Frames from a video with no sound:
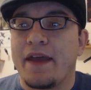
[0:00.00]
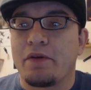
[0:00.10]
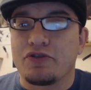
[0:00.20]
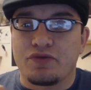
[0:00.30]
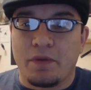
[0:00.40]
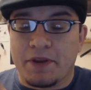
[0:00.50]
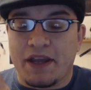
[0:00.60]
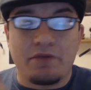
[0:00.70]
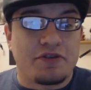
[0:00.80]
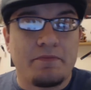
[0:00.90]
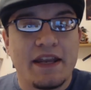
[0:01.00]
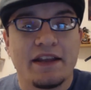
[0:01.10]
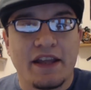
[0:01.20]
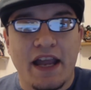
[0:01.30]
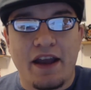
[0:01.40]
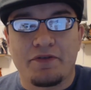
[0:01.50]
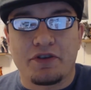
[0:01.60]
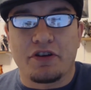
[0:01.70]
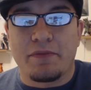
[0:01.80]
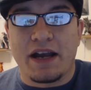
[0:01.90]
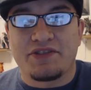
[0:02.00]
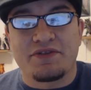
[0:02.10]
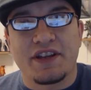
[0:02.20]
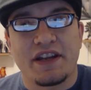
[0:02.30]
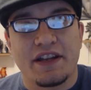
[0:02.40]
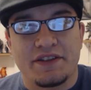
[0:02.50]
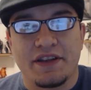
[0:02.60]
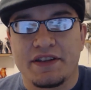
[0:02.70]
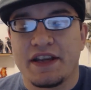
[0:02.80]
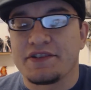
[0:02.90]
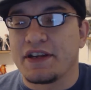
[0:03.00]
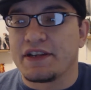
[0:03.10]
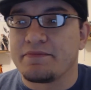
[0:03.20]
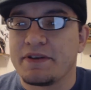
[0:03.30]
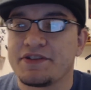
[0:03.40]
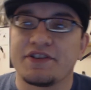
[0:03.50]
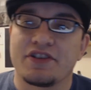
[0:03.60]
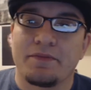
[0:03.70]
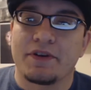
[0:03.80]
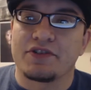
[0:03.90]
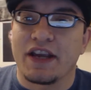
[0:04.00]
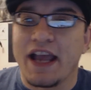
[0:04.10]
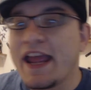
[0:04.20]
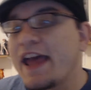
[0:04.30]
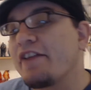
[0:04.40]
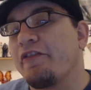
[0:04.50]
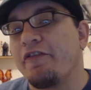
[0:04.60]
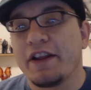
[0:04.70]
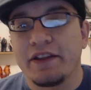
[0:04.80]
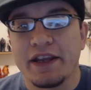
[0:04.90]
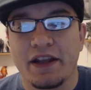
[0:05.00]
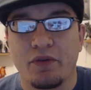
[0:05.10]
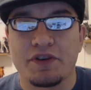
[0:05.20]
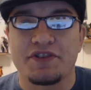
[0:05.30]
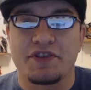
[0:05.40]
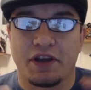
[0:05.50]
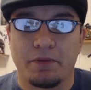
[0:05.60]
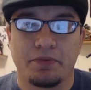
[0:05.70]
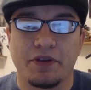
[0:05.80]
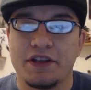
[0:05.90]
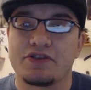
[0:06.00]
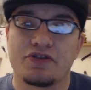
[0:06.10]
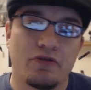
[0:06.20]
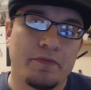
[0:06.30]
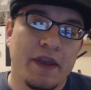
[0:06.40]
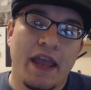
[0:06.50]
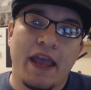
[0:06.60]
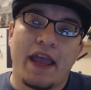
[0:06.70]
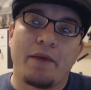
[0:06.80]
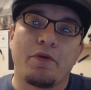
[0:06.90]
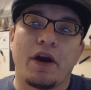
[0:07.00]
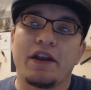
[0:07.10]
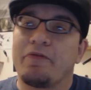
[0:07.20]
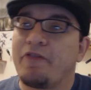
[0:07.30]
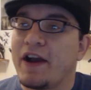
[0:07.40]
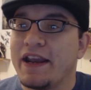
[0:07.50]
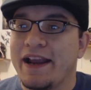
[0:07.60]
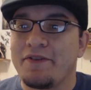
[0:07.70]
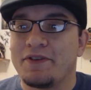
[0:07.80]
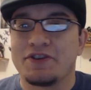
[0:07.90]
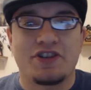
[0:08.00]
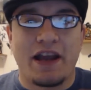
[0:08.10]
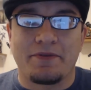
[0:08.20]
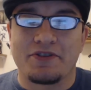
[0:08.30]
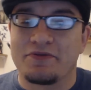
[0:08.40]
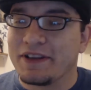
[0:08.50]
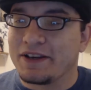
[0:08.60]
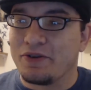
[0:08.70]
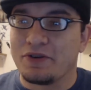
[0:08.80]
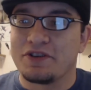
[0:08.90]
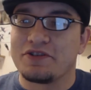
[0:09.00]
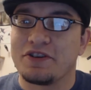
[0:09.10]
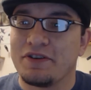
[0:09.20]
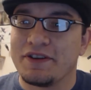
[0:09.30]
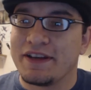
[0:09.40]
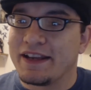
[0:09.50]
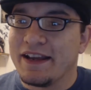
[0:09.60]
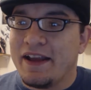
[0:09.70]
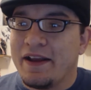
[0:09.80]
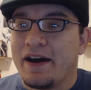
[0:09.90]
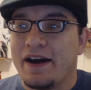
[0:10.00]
and that was but that was immediately after Komatsu said it, it tastes like it's missing something so I kind of had a feeling that it wasn't the complete soup and we wind up finding out in this chapter it's really cool because you go and you get